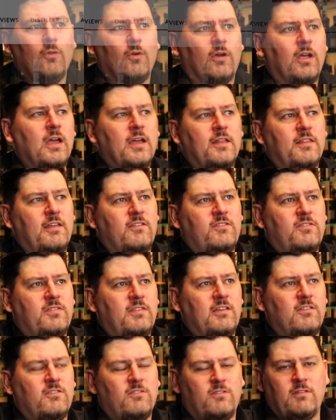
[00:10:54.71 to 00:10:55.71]
look,
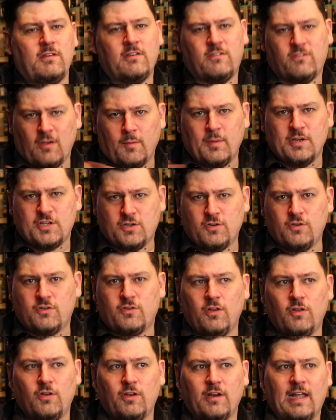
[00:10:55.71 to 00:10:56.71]
there's so much good
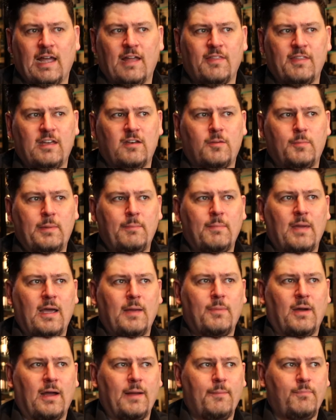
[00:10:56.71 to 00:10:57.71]
to learning out there to be
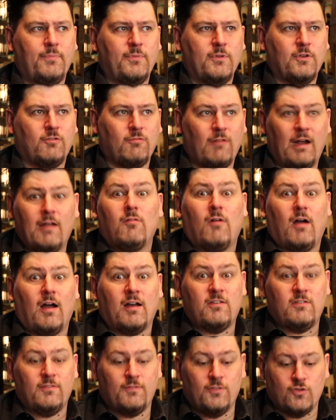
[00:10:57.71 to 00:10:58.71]
made by great
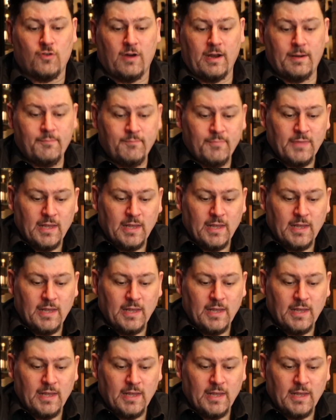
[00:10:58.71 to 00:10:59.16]
writers of the trade.